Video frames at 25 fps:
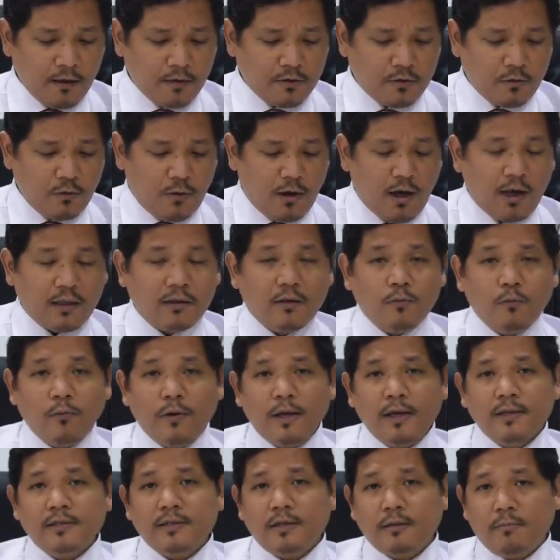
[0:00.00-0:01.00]
So other
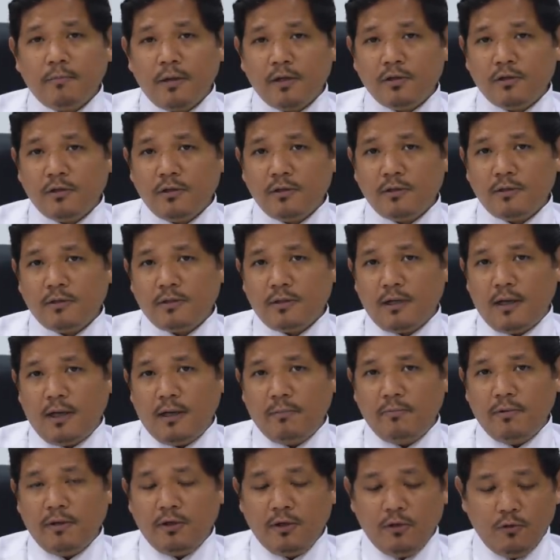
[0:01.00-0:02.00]
ways and measures are
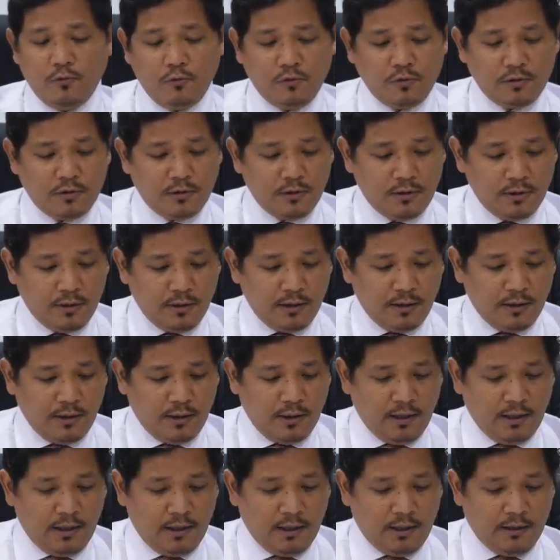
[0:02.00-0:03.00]
being used,
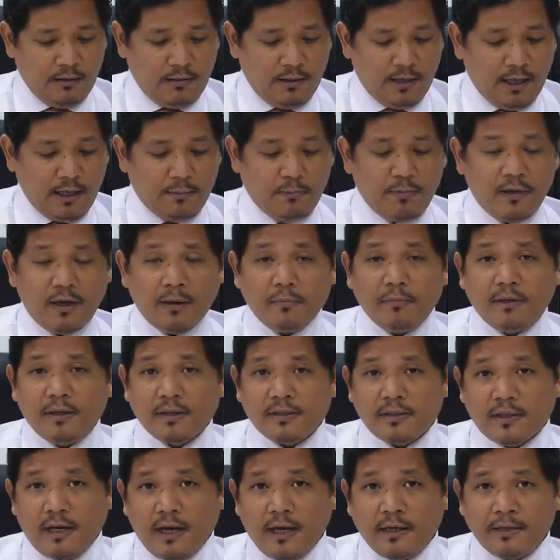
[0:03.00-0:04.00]
like PM
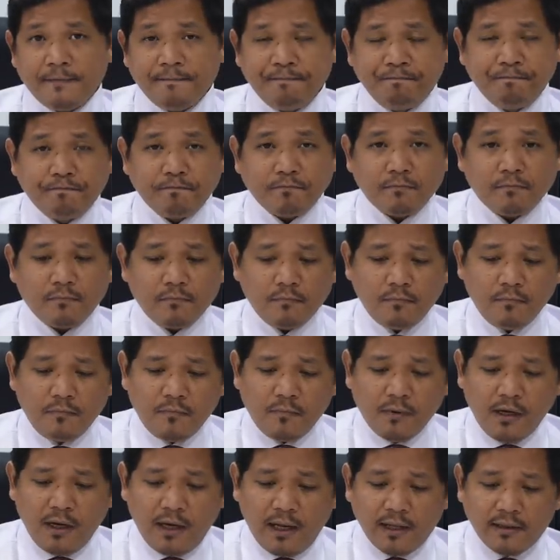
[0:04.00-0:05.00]
Kisan,
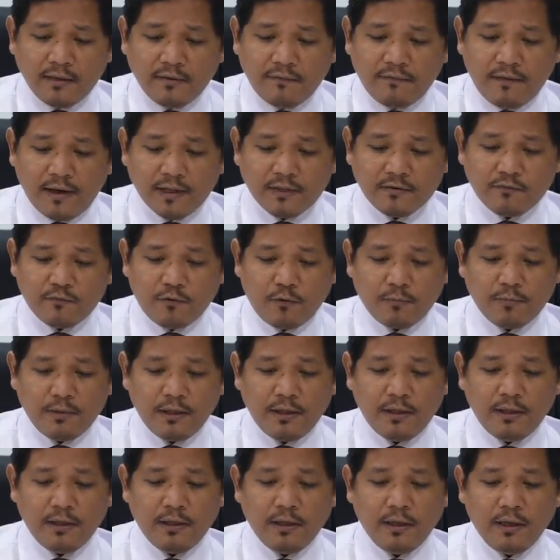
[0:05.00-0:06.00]
like the funds from
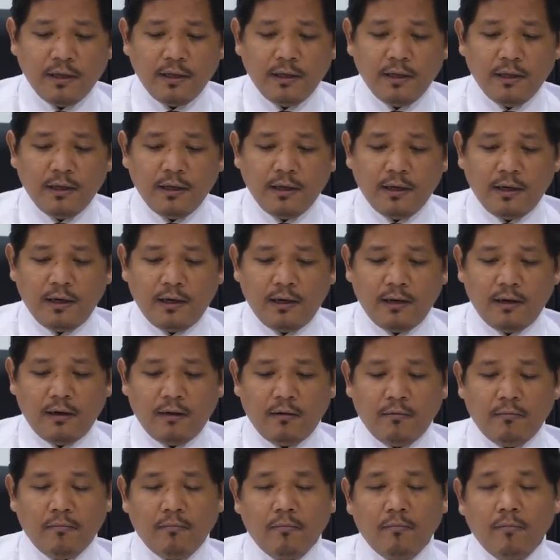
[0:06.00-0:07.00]
the
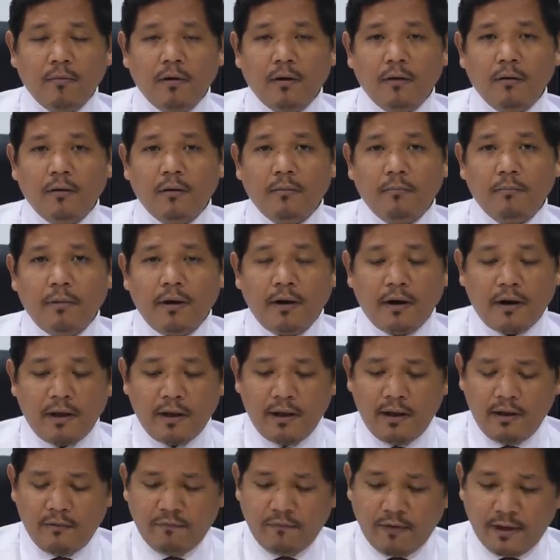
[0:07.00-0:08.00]

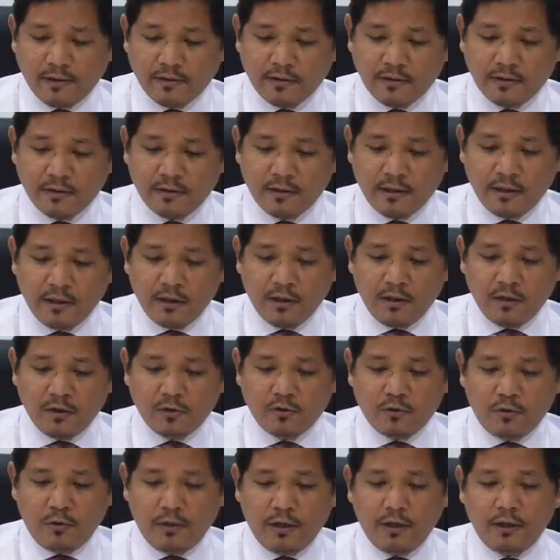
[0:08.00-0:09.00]
Manrega funds.
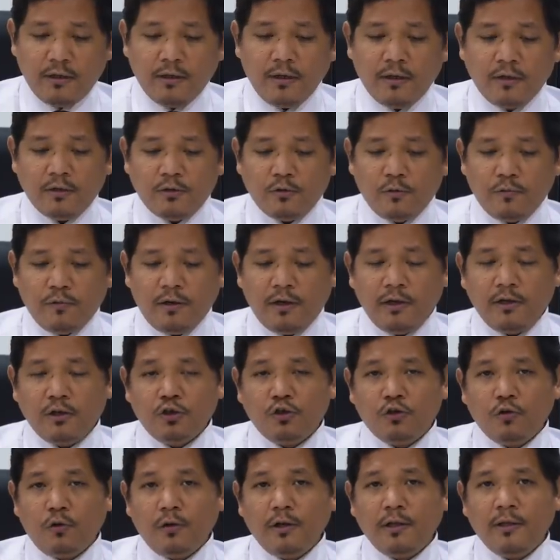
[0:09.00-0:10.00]
So we are
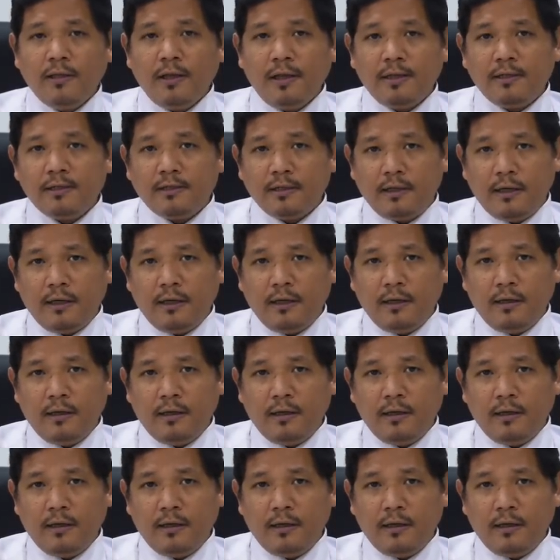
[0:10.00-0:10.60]
ensuring that